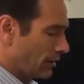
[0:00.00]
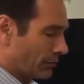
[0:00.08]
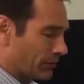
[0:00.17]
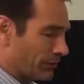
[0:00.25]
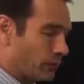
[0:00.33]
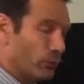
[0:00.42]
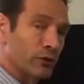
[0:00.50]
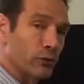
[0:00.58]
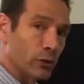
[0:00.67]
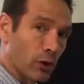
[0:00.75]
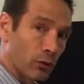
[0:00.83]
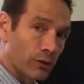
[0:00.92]
But then when you
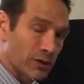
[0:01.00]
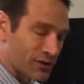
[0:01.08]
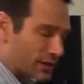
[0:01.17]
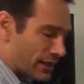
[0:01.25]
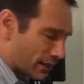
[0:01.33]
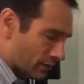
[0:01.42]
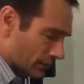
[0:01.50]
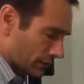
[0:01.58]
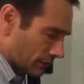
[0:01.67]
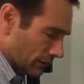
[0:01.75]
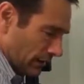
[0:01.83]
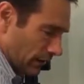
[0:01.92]
lower this desk
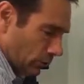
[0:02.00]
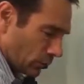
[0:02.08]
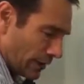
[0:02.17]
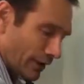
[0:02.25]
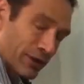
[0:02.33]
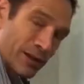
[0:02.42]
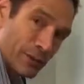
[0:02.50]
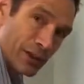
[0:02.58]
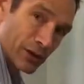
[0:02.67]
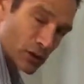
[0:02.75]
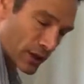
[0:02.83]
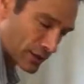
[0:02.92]
without it
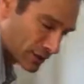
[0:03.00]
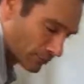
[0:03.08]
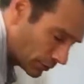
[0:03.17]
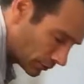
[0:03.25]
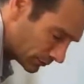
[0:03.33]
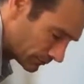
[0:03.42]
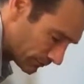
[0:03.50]
being adjustable,